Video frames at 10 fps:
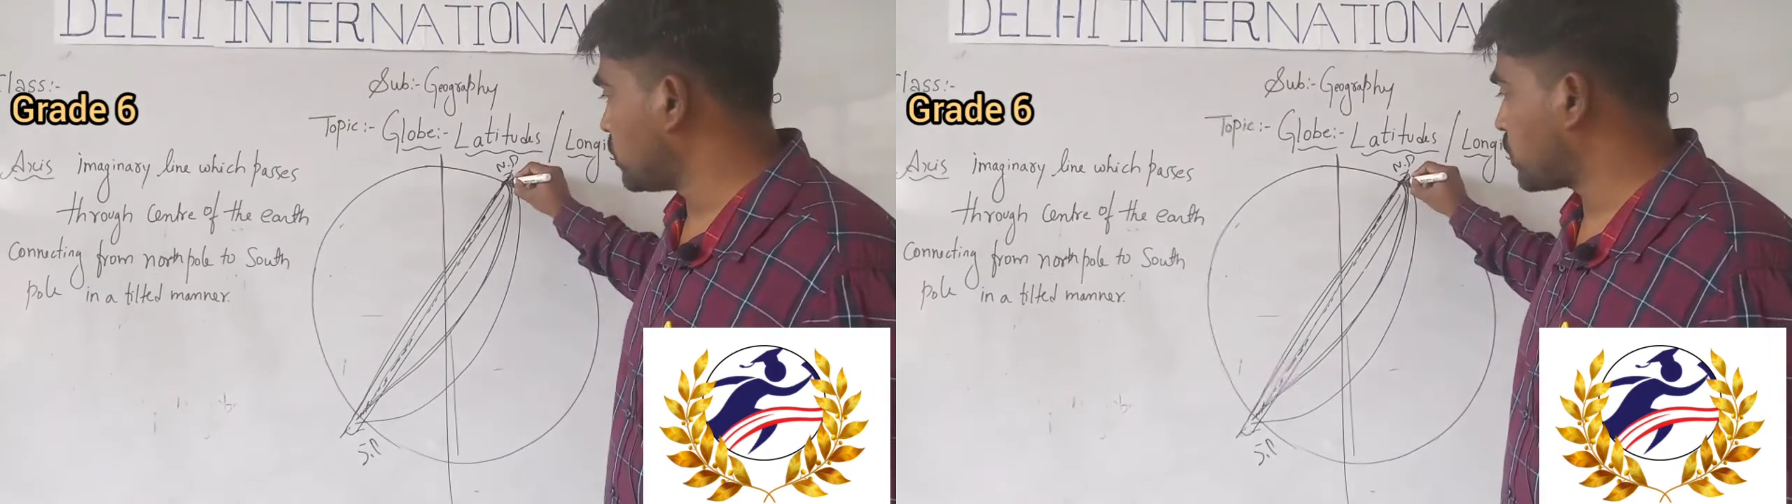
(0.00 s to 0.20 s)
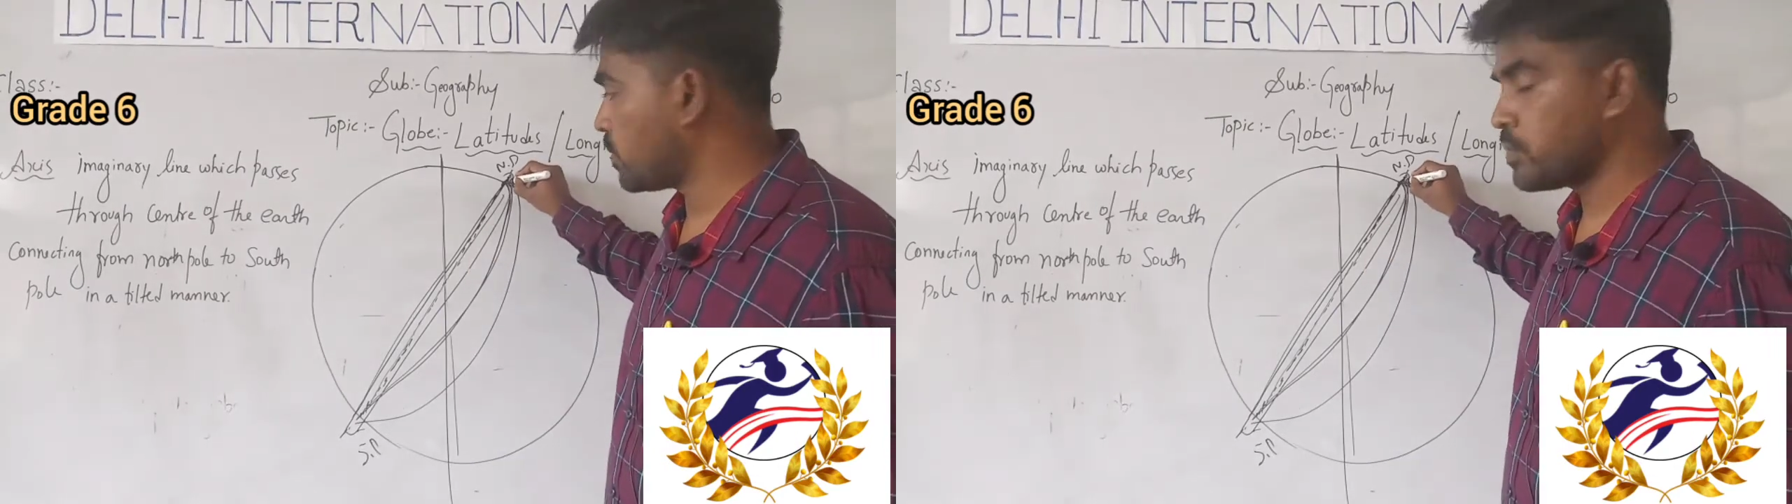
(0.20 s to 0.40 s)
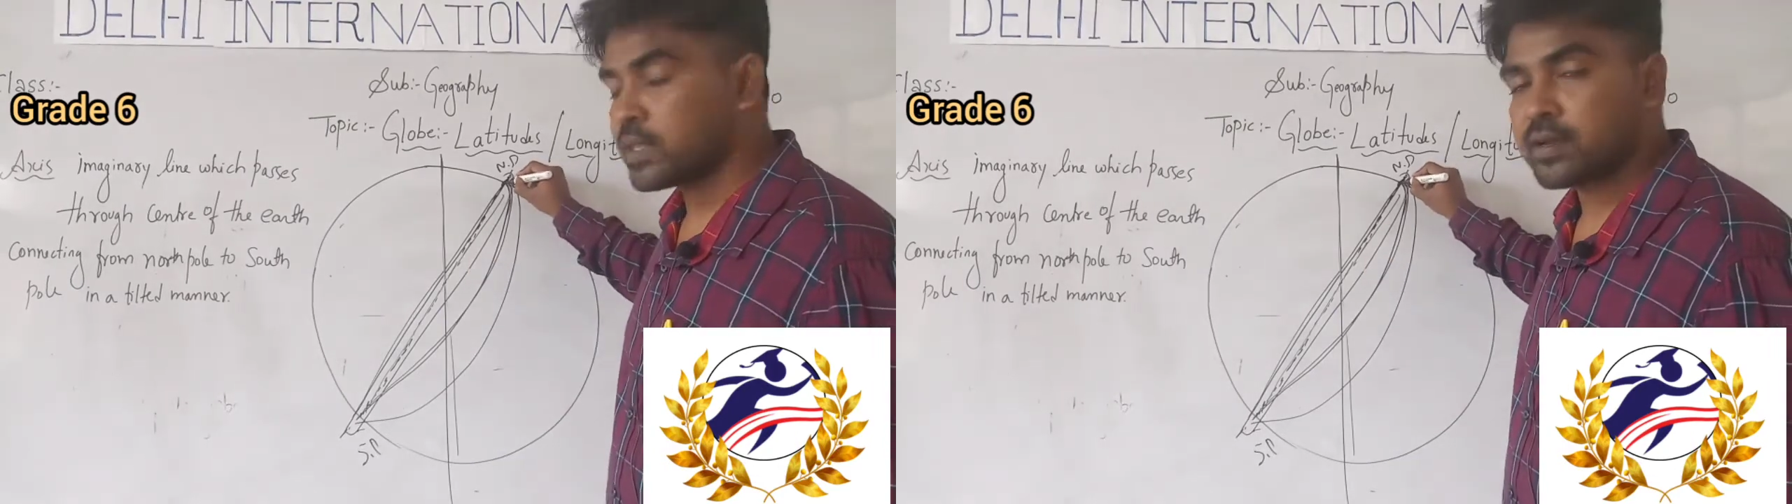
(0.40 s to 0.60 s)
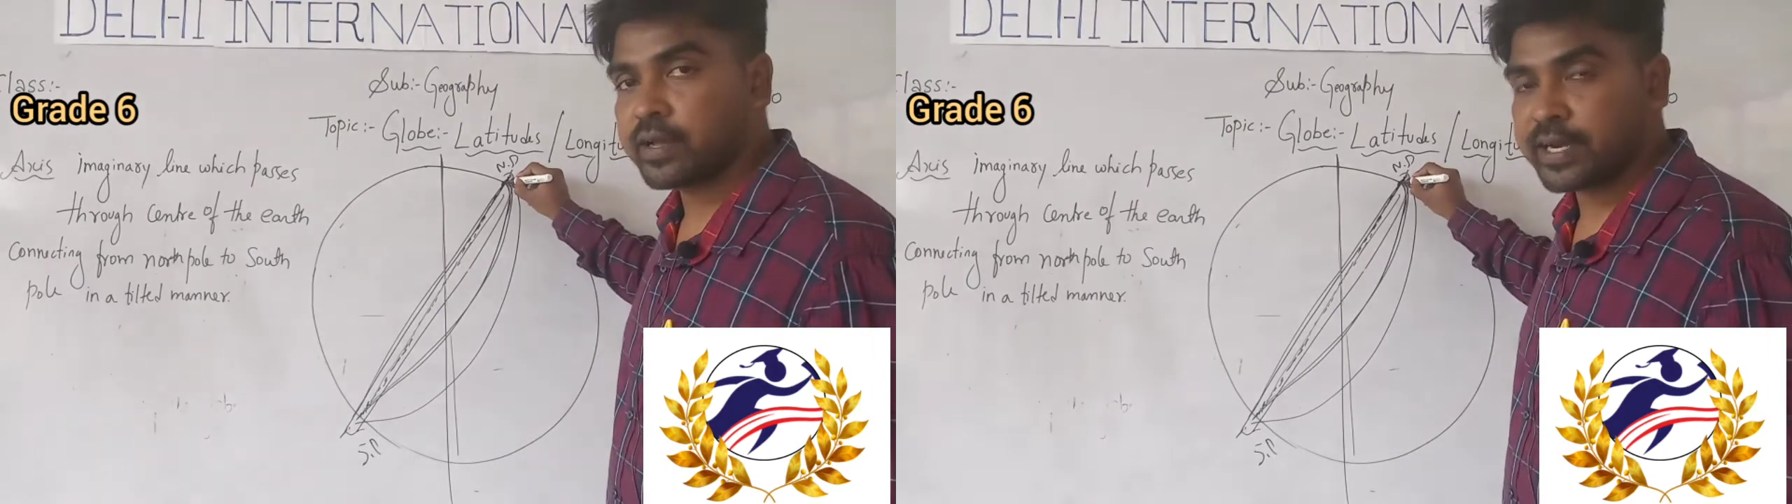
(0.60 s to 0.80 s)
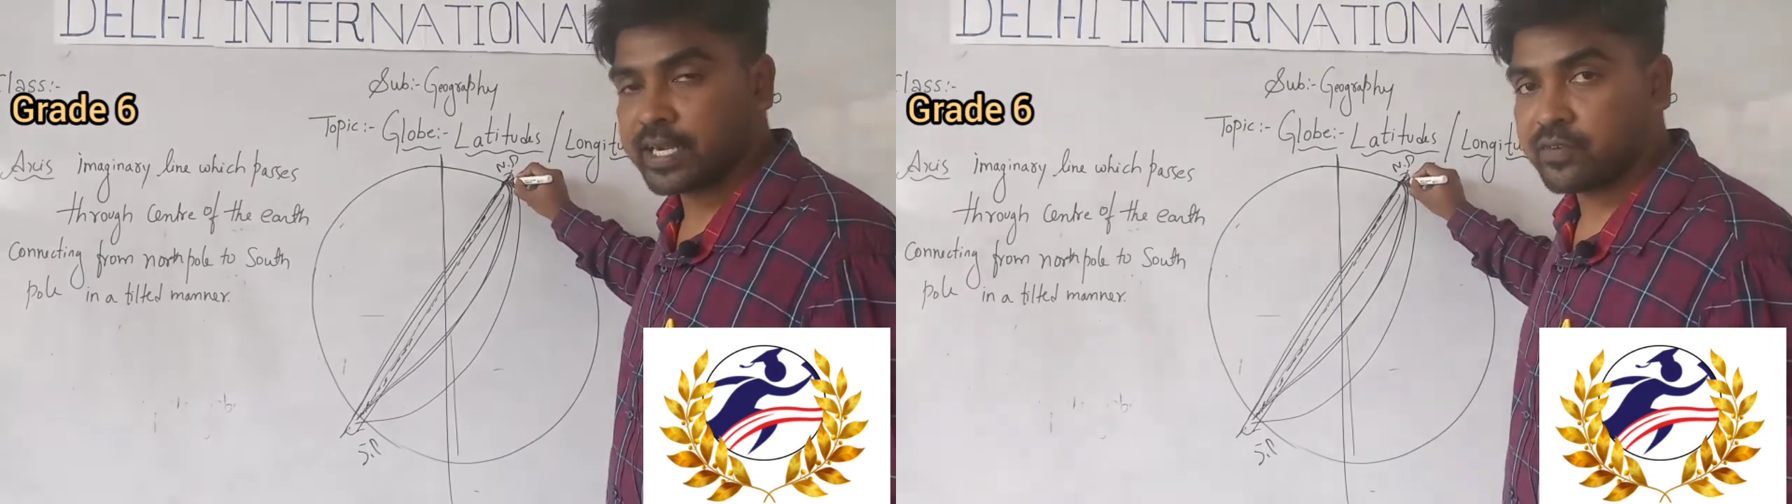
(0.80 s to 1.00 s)

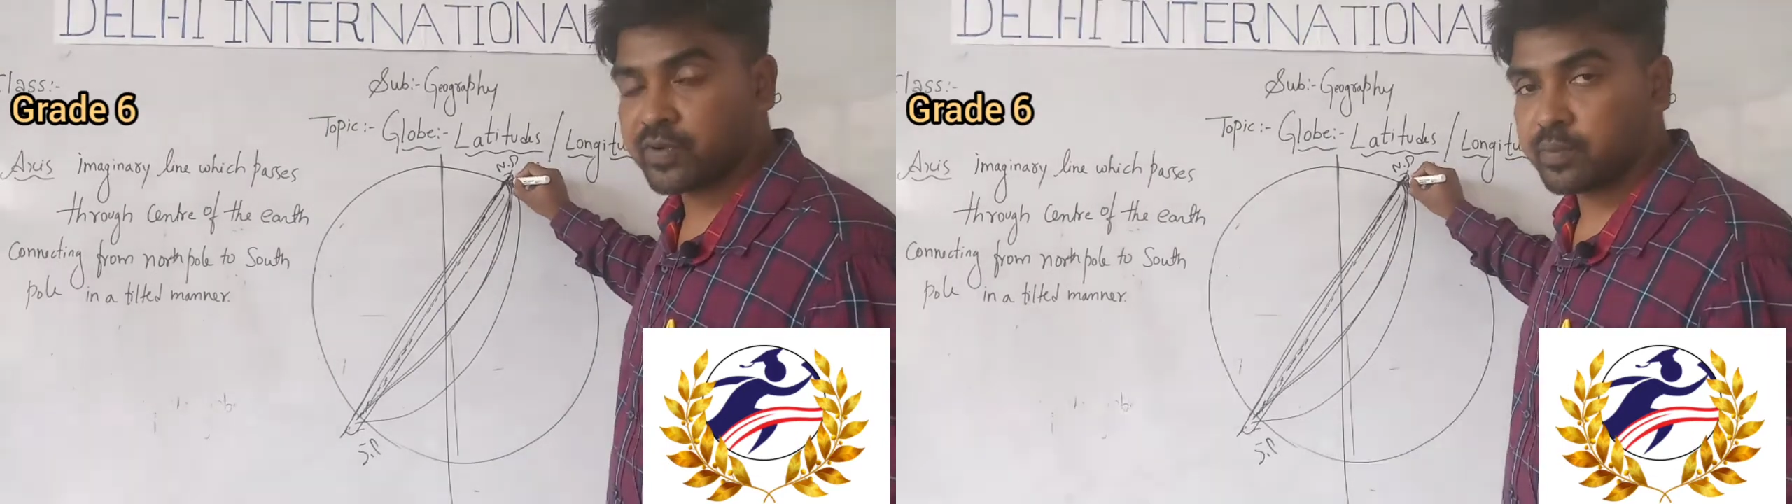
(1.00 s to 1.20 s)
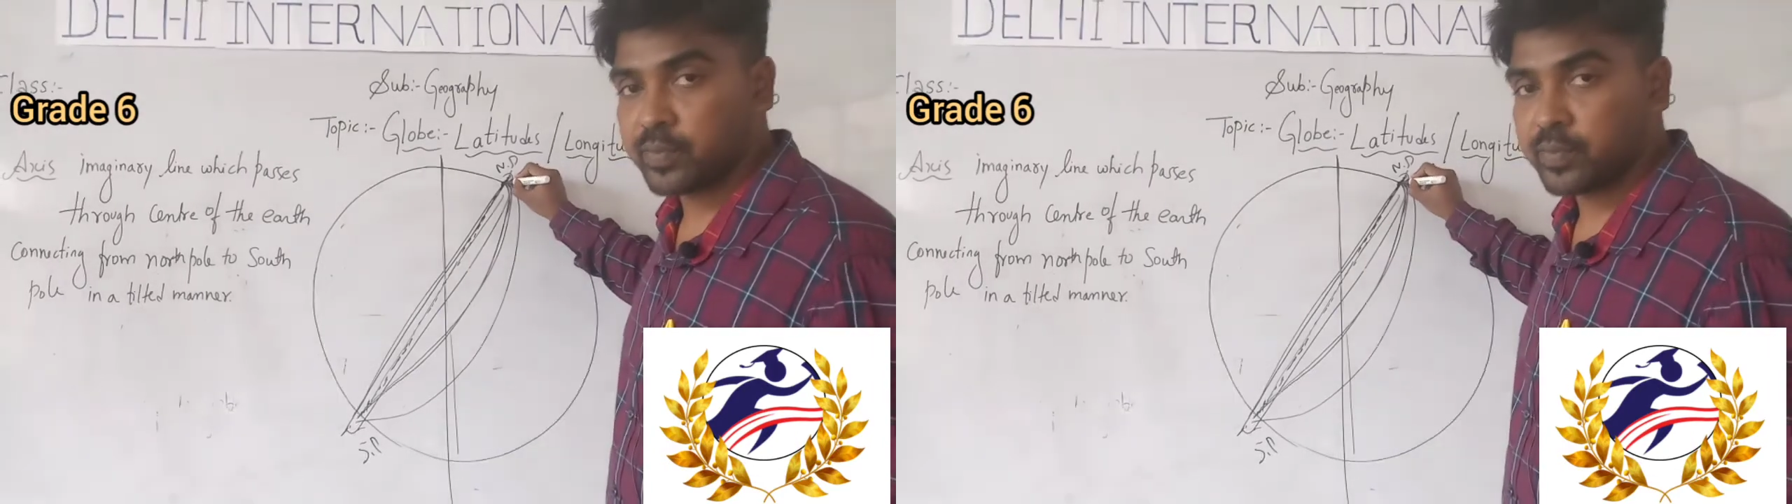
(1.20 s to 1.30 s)
connecting from